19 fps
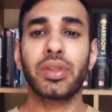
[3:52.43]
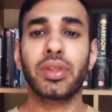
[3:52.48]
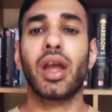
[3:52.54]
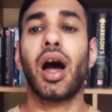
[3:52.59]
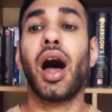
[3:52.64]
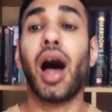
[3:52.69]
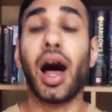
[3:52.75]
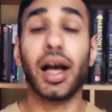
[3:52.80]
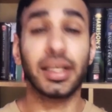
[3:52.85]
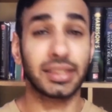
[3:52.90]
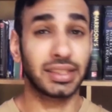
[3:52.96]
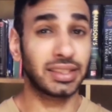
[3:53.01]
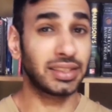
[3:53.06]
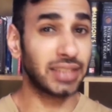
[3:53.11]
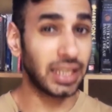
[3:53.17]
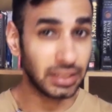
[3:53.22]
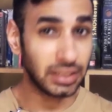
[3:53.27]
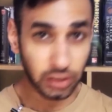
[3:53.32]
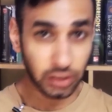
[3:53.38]

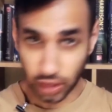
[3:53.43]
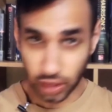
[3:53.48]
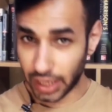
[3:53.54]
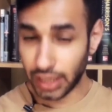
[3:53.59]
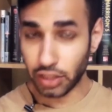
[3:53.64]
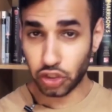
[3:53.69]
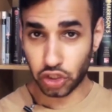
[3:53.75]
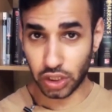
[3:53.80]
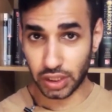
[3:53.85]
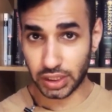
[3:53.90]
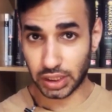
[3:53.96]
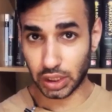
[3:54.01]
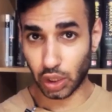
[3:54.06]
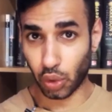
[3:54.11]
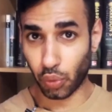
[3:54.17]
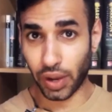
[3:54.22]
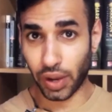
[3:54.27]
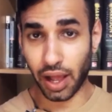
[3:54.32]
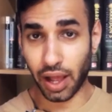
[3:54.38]
Ostentatious
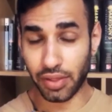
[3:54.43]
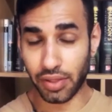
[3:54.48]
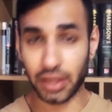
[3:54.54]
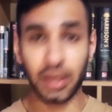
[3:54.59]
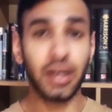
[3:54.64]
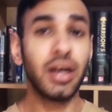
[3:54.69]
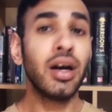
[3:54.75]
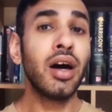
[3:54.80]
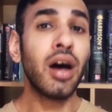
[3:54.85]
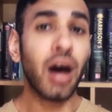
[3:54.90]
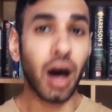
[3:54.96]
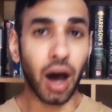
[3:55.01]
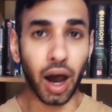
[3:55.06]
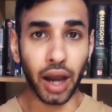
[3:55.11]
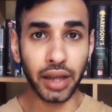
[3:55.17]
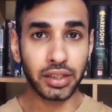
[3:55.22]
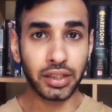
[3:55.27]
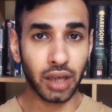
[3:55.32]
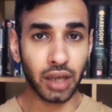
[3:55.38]
wealth. I
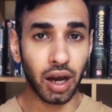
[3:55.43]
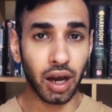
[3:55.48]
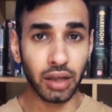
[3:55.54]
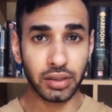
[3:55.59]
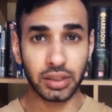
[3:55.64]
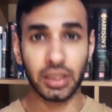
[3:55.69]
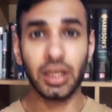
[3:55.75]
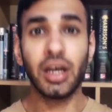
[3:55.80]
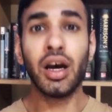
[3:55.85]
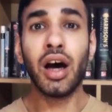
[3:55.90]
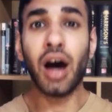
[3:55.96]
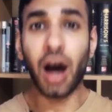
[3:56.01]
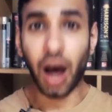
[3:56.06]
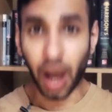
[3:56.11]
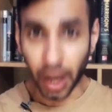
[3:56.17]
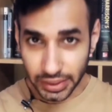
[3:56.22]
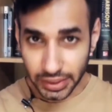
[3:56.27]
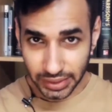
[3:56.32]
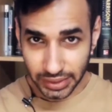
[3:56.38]
taught
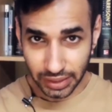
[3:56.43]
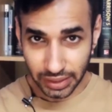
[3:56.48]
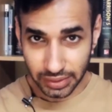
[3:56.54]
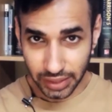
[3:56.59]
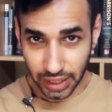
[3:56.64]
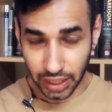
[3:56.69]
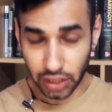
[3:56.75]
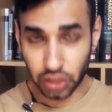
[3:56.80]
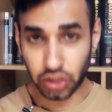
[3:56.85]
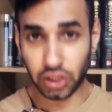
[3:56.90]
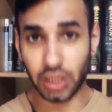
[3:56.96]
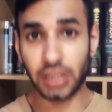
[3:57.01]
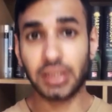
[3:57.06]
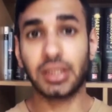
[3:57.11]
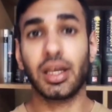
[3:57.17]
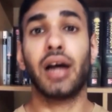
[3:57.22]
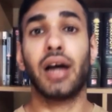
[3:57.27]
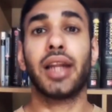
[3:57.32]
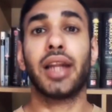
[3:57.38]
ostentatious
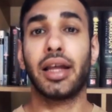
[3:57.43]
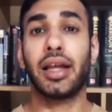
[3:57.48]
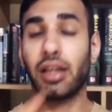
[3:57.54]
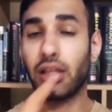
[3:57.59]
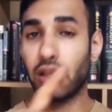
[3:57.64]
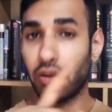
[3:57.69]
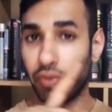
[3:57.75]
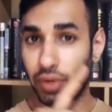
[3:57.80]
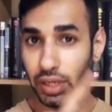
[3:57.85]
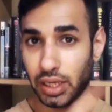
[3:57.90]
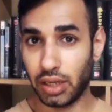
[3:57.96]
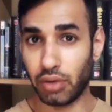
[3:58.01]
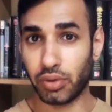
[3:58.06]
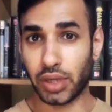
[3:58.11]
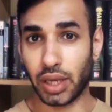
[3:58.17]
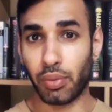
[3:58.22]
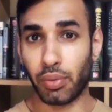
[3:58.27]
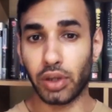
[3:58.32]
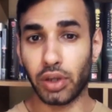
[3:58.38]
on another video. You can
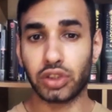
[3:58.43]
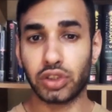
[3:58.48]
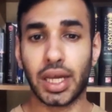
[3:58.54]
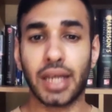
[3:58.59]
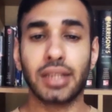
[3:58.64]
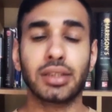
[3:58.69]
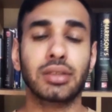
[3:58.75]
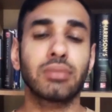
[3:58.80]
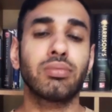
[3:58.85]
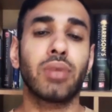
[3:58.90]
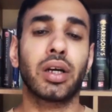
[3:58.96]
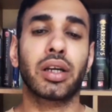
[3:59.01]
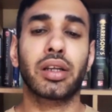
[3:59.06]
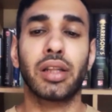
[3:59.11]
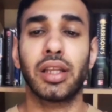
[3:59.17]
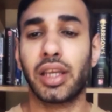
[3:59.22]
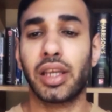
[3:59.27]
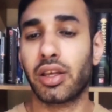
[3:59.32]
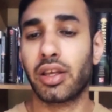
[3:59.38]
watch that by
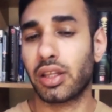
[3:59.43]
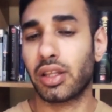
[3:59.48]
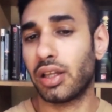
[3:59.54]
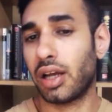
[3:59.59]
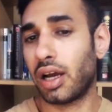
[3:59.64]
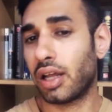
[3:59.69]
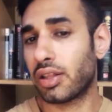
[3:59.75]
clicking on the